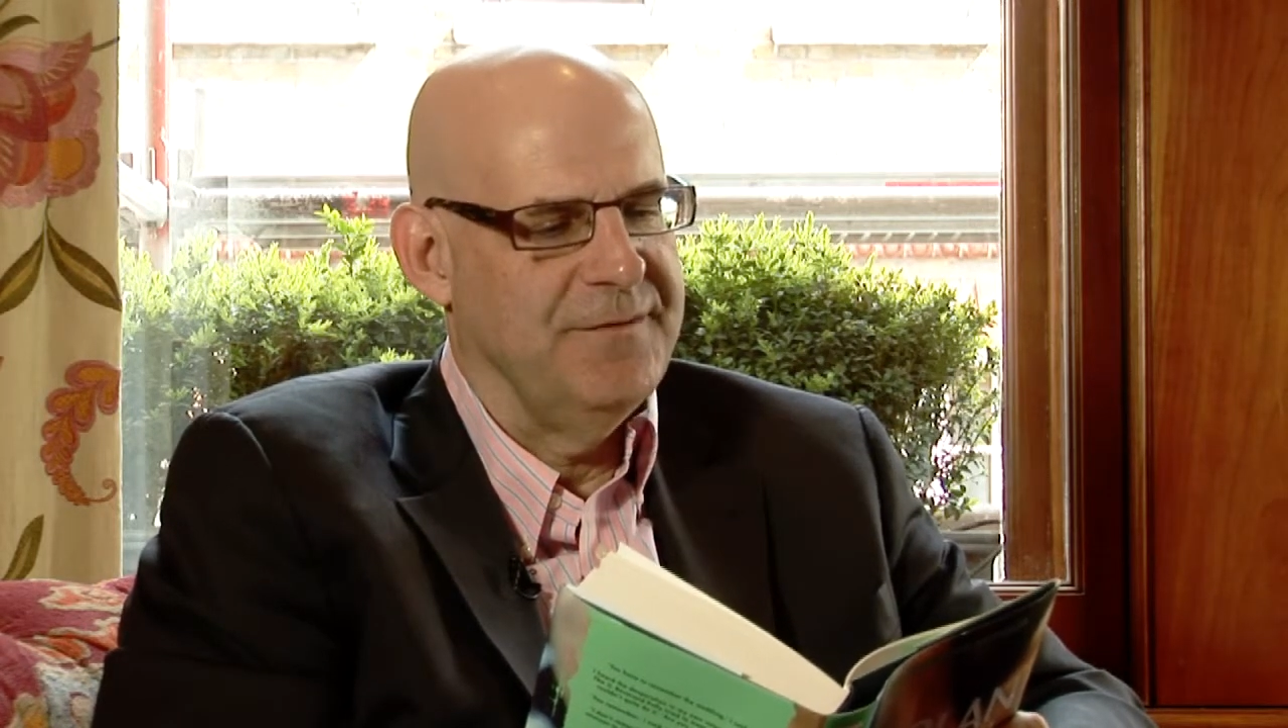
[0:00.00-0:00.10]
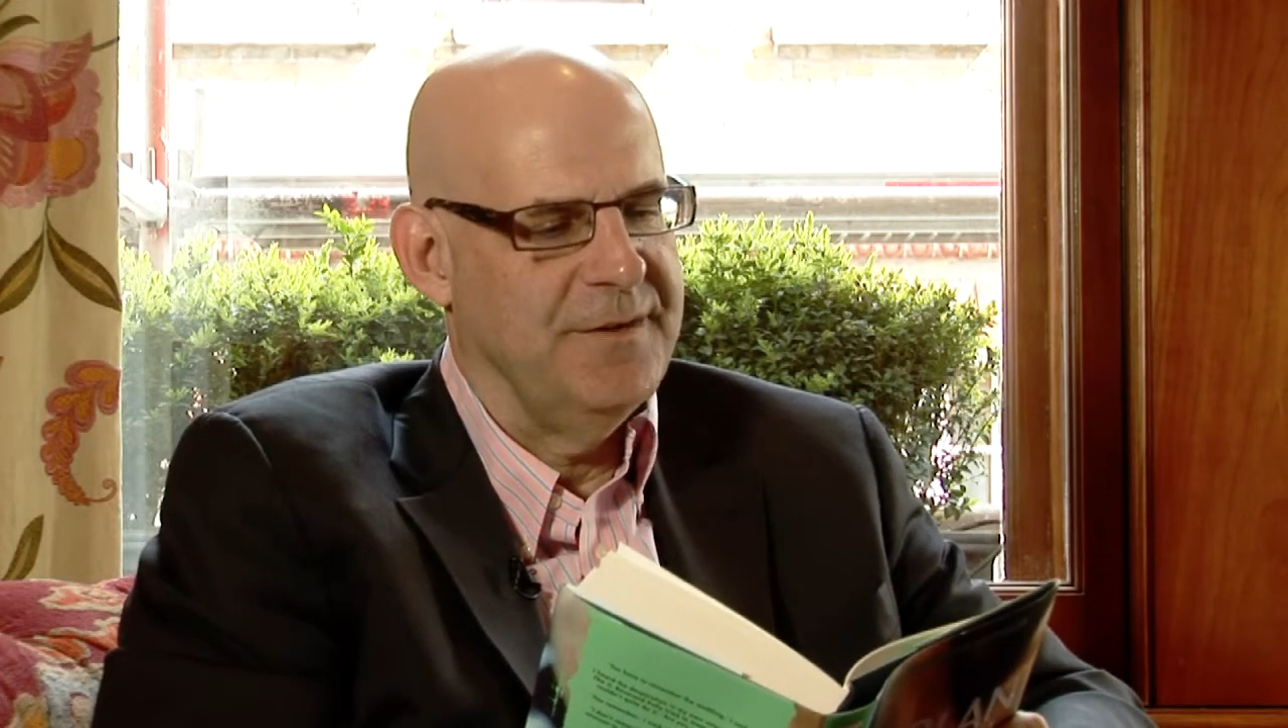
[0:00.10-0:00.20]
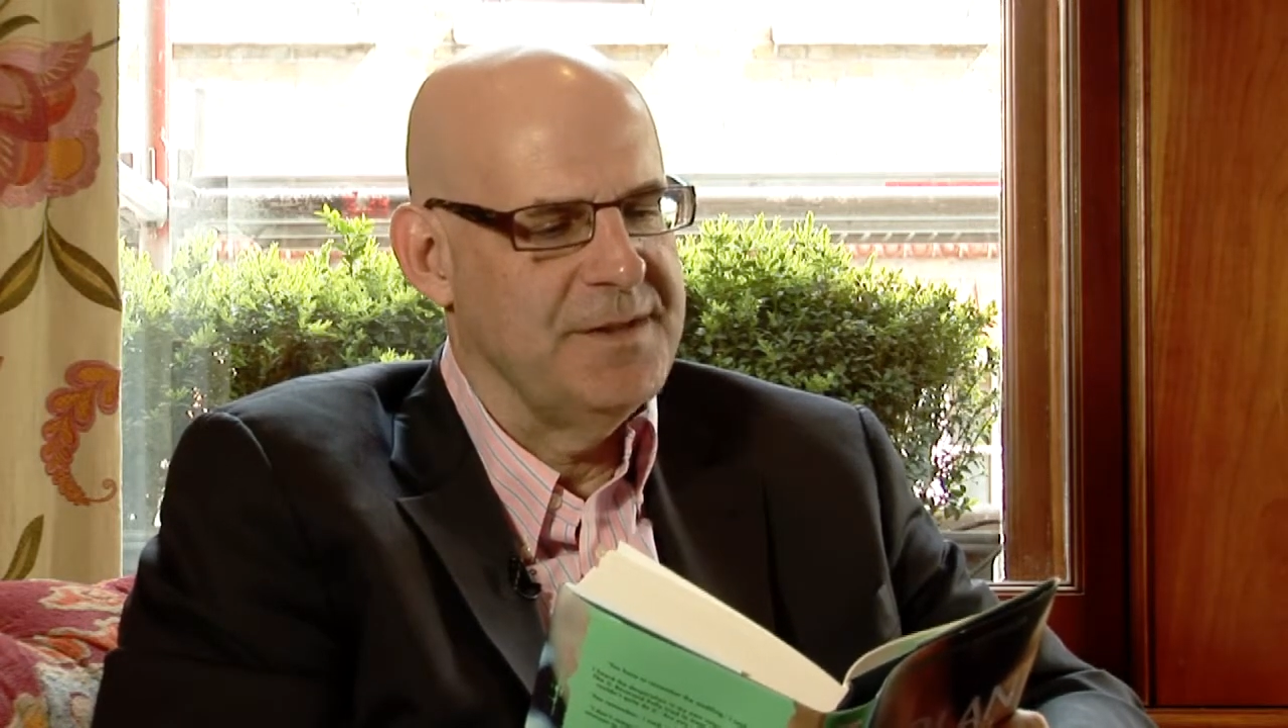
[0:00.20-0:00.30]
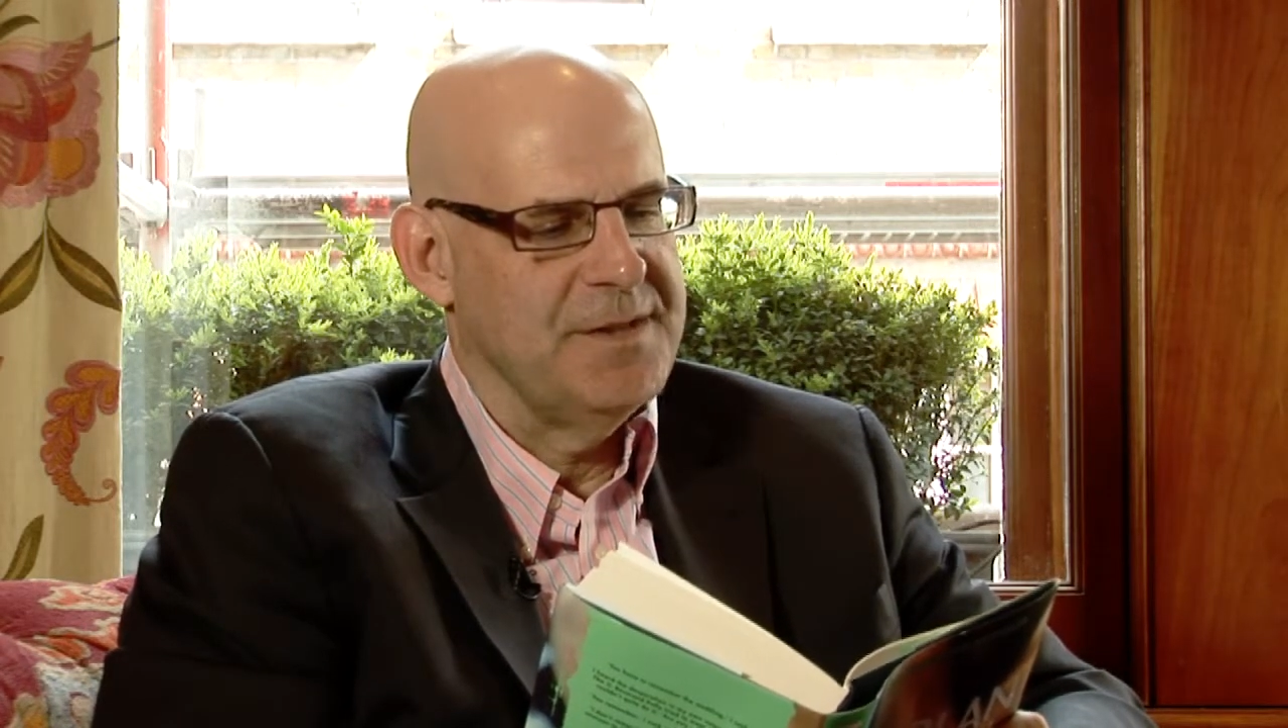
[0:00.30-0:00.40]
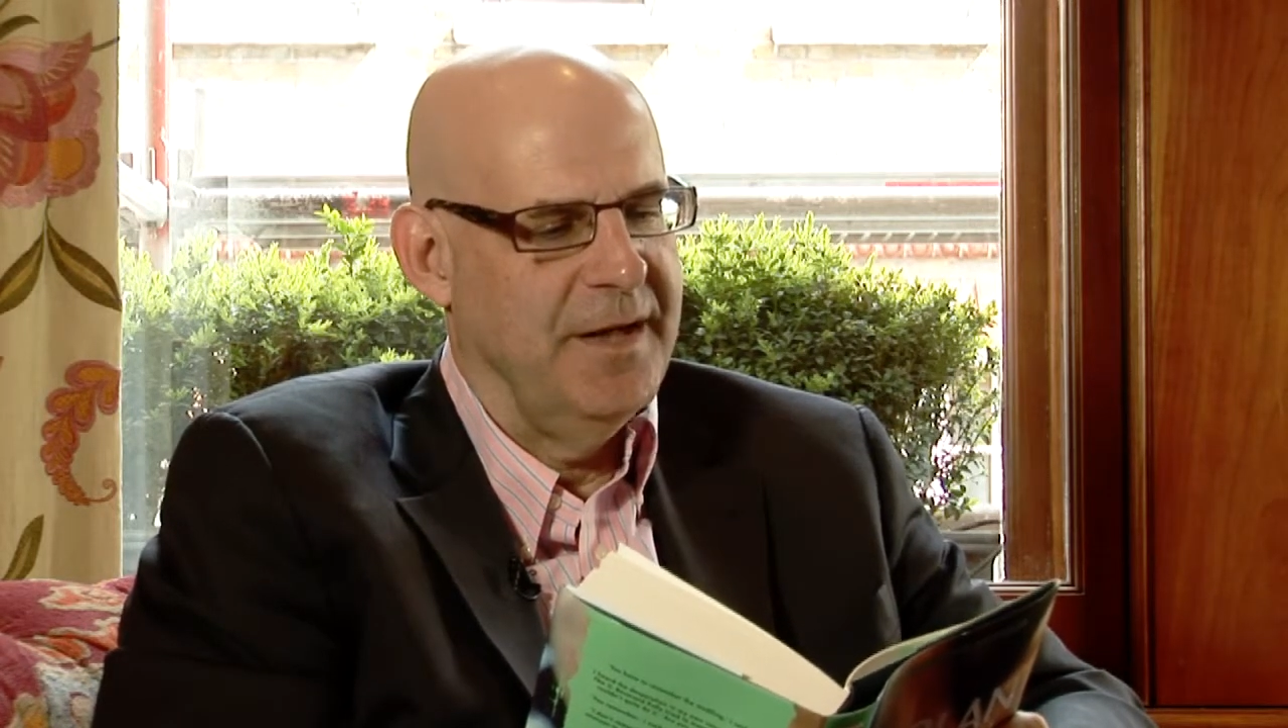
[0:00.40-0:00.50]
at
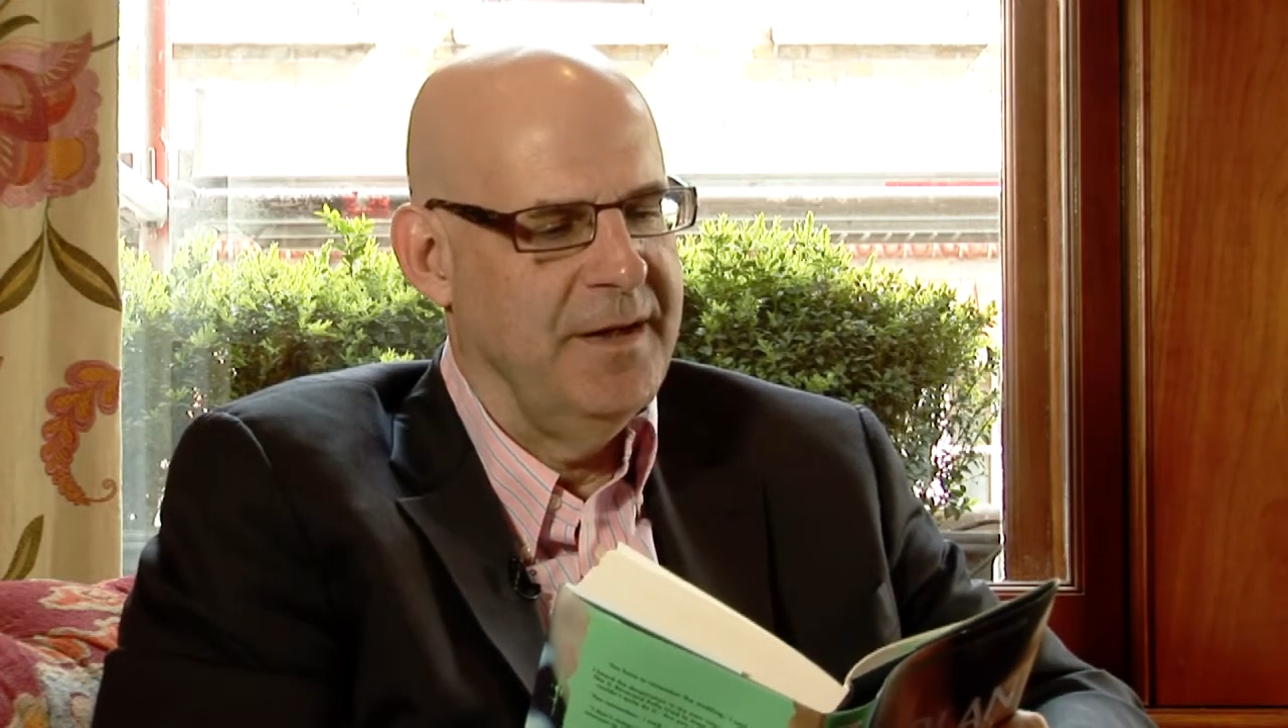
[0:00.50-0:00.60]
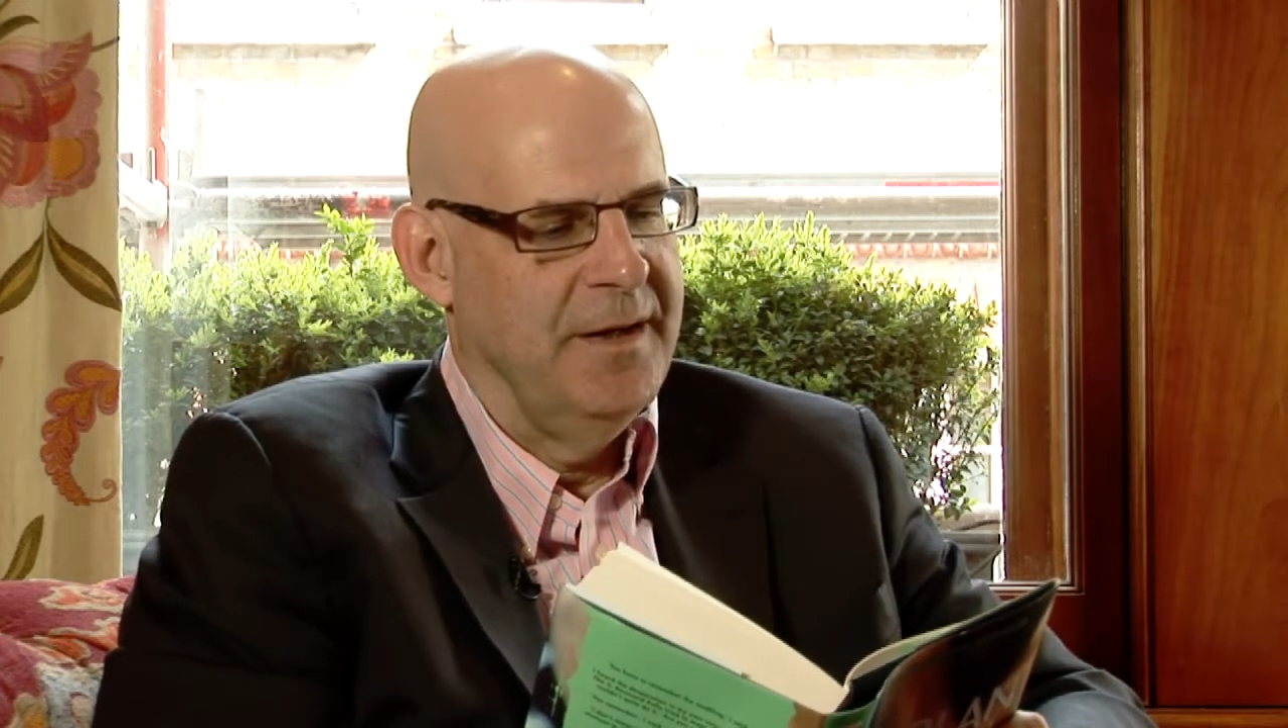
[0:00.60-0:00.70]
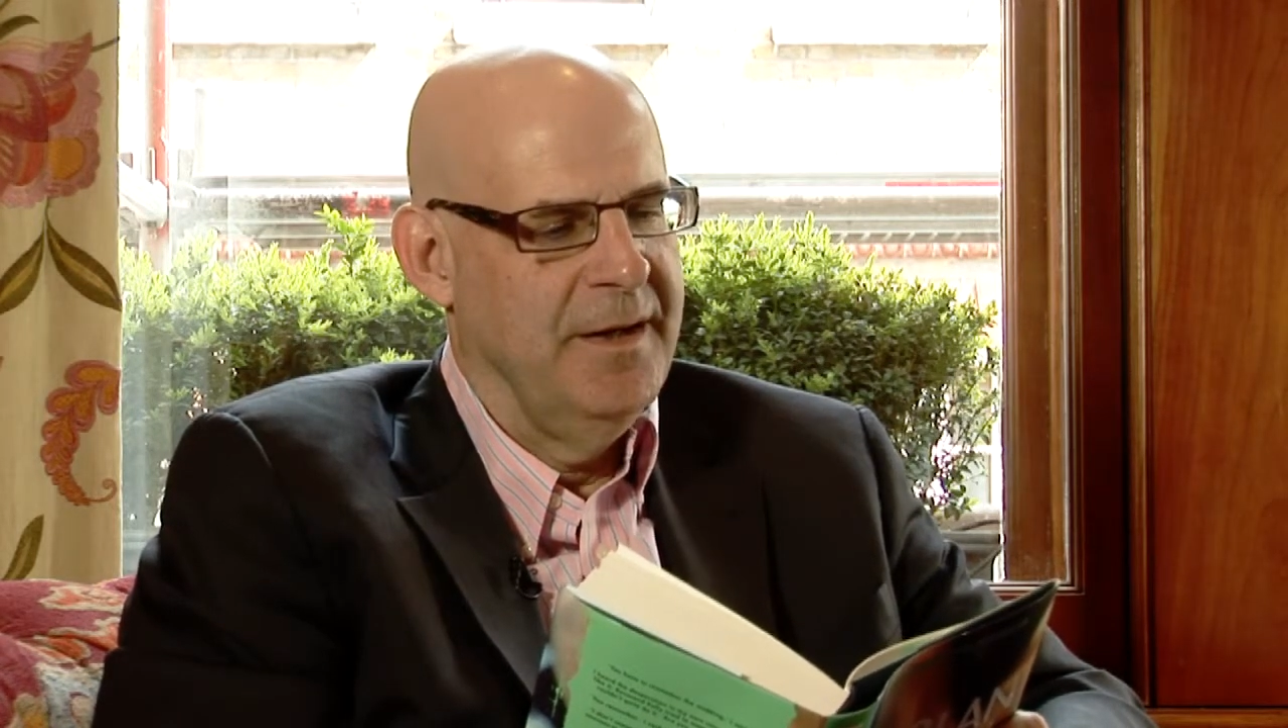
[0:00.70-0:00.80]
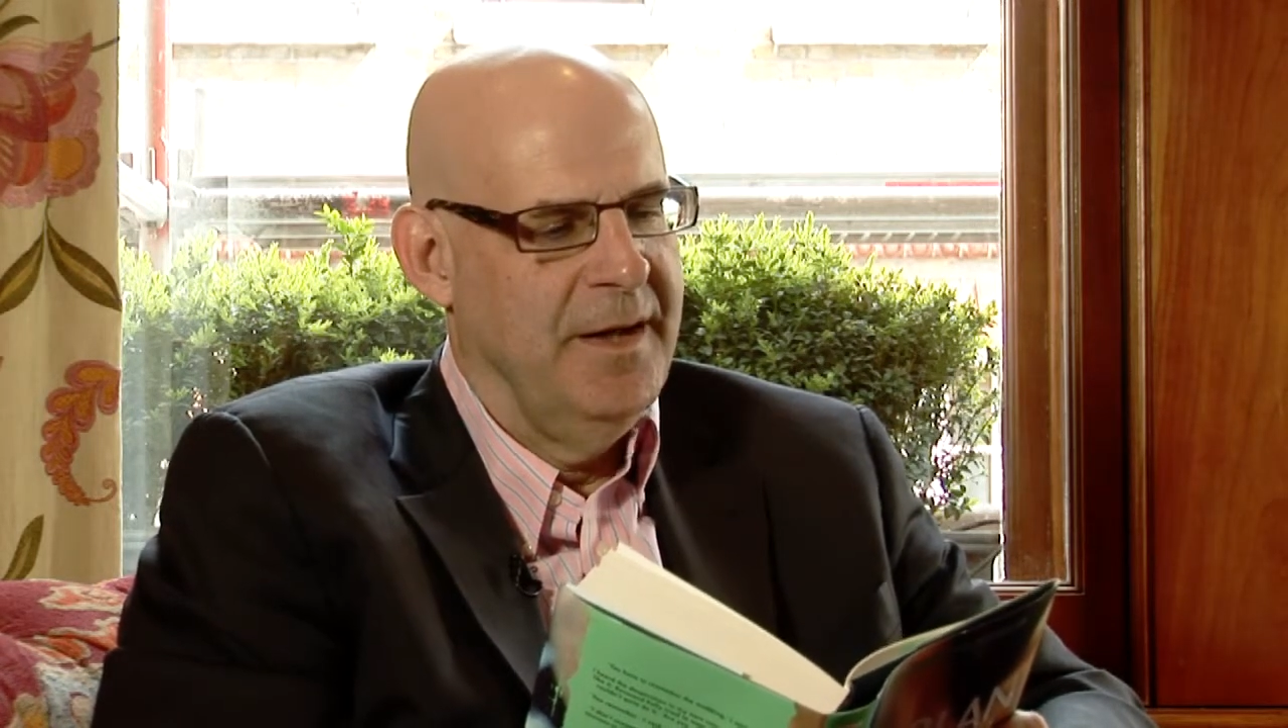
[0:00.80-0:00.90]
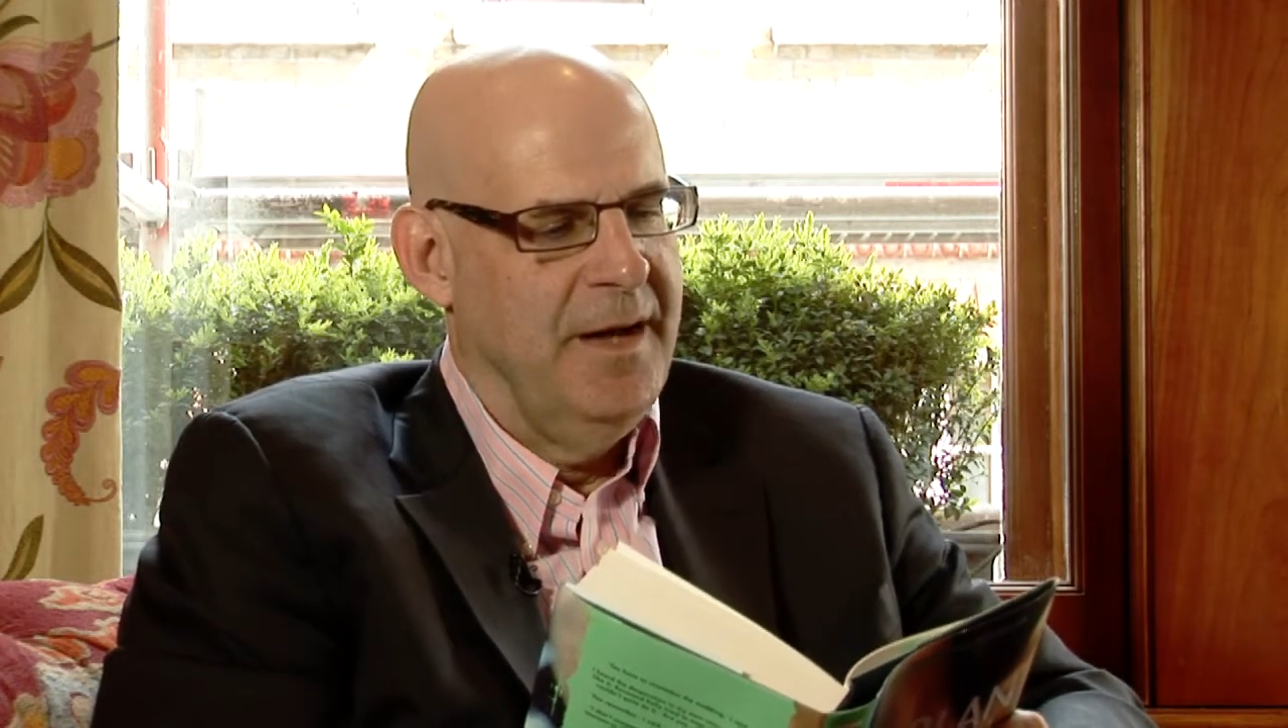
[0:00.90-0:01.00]
first sight.